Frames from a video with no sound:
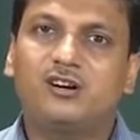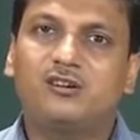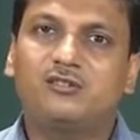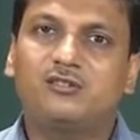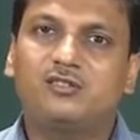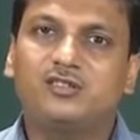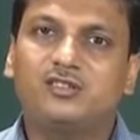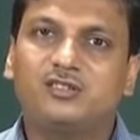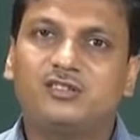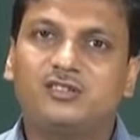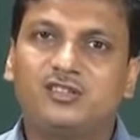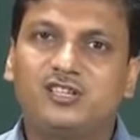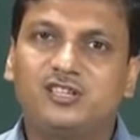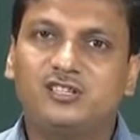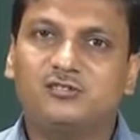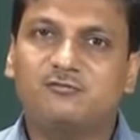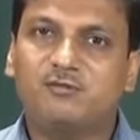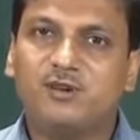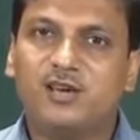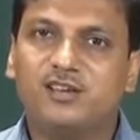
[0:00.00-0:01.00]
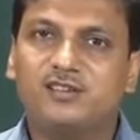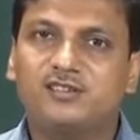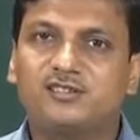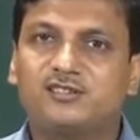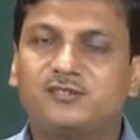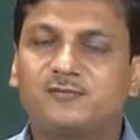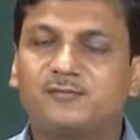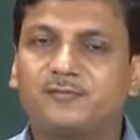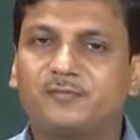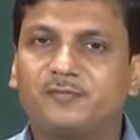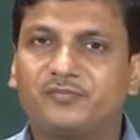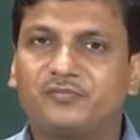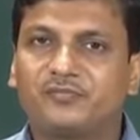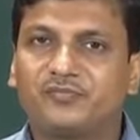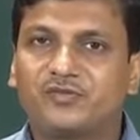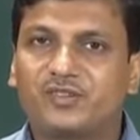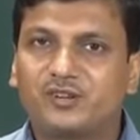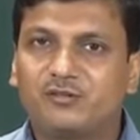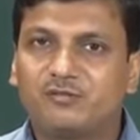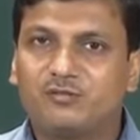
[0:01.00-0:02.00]
within this phase
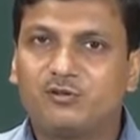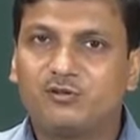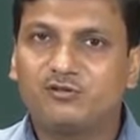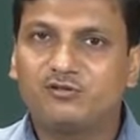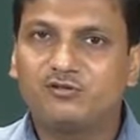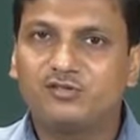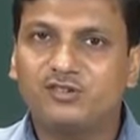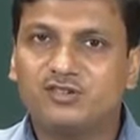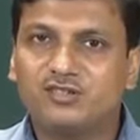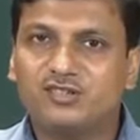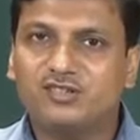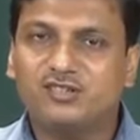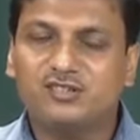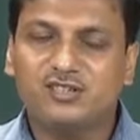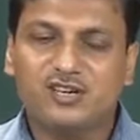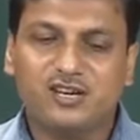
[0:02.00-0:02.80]
produces is